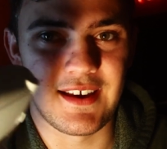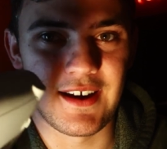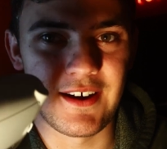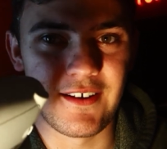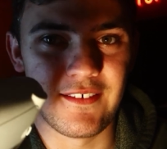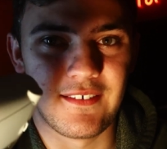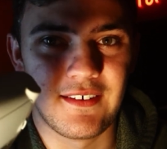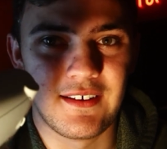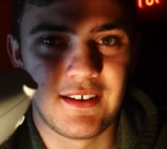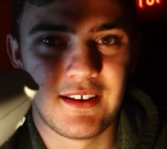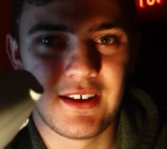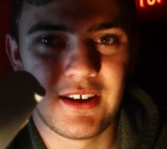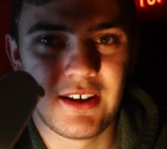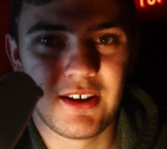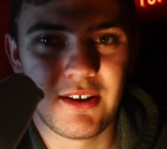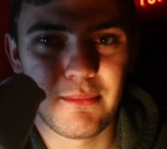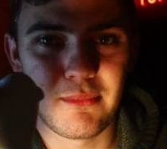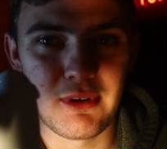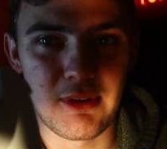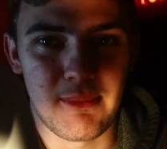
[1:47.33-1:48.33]
out,
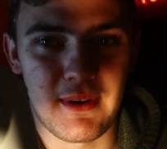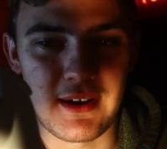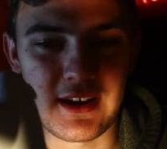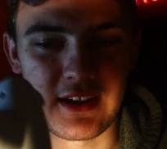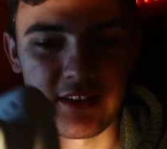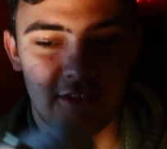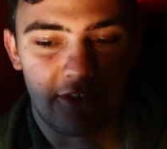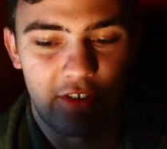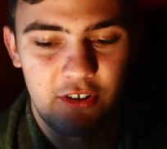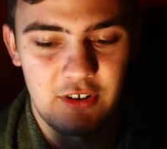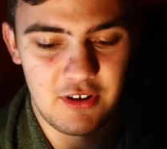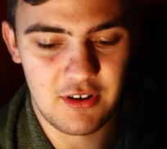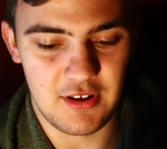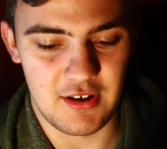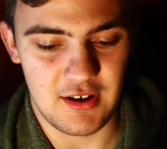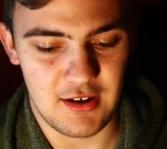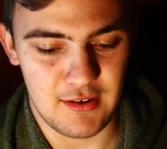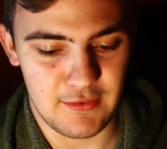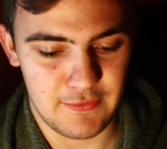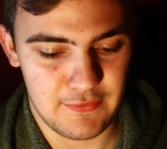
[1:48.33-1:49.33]
put it back in and turn it
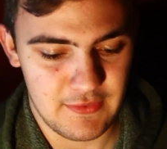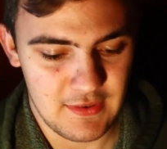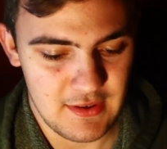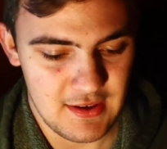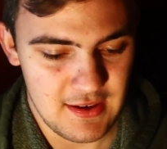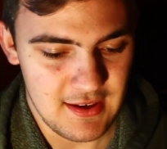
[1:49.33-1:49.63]
off.